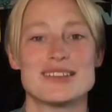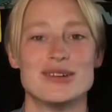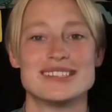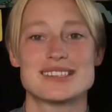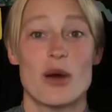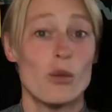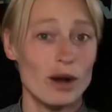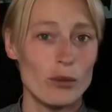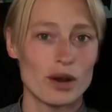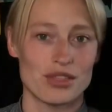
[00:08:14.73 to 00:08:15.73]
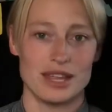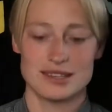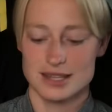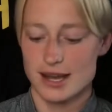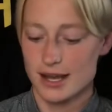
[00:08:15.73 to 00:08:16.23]
it's well worth
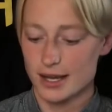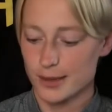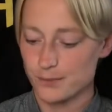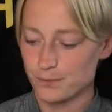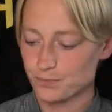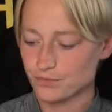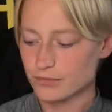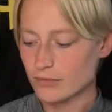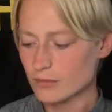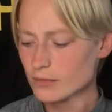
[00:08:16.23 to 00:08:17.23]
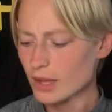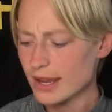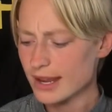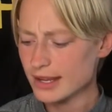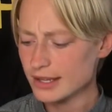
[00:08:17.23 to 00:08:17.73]
it.
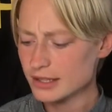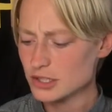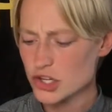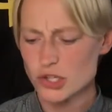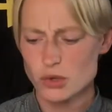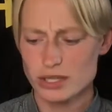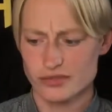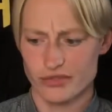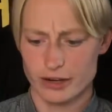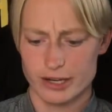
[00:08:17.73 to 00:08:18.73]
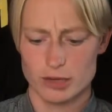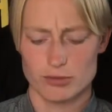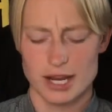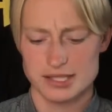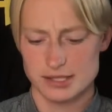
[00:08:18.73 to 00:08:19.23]
And she also has very good
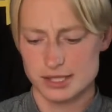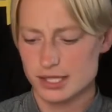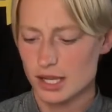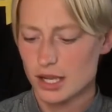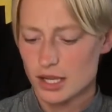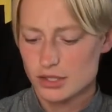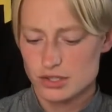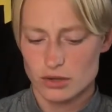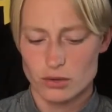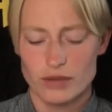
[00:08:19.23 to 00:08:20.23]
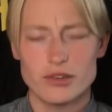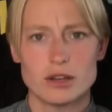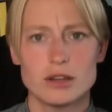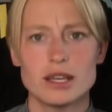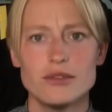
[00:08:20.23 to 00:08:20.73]
prices. So if you're
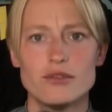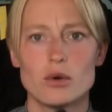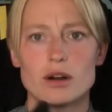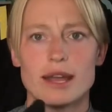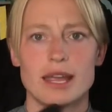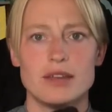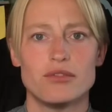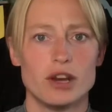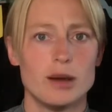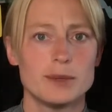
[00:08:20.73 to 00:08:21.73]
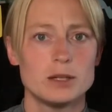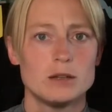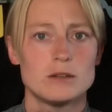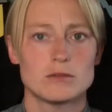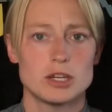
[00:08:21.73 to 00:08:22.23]
looking for a
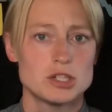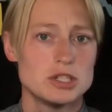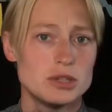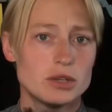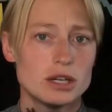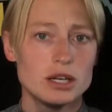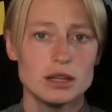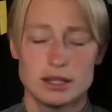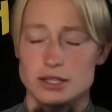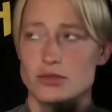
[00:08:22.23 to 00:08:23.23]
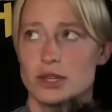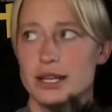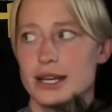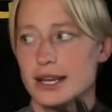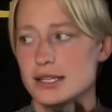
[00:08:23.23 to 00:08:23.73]
phenomenal Russian tutor that's really
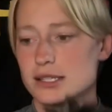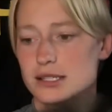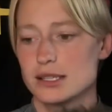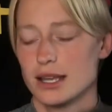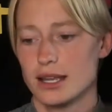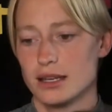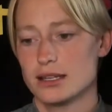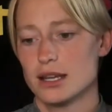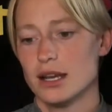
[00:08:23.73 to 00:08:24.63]
nice and